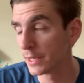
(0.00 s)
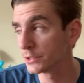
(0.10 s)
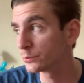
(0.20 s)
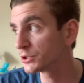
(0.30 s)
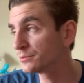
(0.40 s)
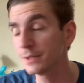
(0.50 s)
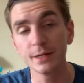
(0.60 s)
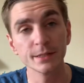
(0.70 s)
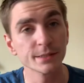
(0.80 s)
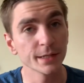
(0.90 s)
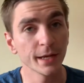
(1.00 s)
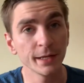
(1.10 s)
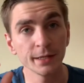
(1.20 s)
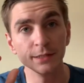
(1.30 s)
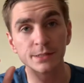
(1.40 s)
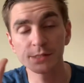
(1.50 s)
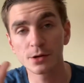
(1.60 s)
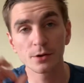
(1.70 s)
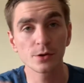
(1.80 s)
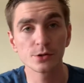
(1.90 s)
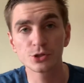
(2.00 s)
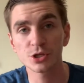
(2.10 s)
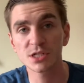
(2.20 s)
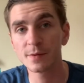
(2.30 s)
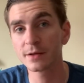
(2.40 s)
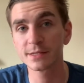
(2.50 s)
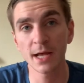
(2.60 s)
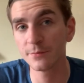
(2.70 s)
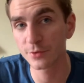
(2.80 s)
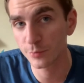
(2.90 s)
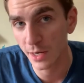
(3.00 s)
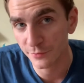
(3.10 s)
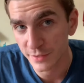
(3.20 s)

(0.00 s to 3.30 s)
which means it is just about time for breakfast.